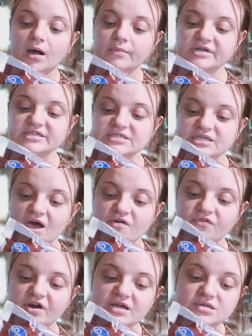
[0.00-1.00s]
But it says
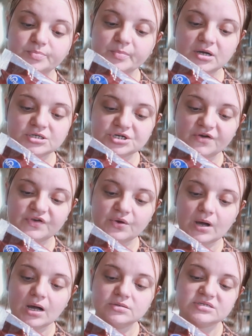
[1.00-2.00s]
cover it, puncture a
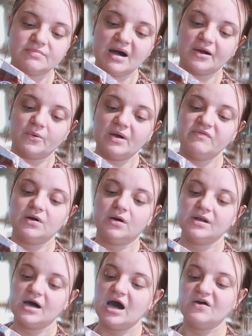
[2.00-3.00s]
few holes, and microwave it
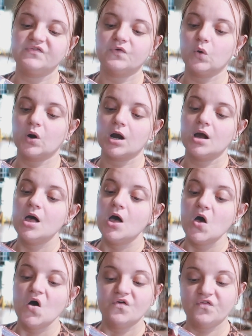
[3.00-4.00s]
on high for
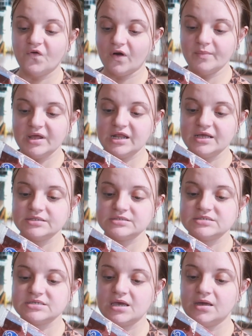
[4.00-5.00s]
4
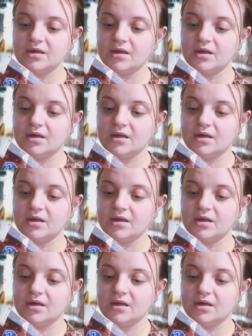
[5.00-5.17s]
minutes.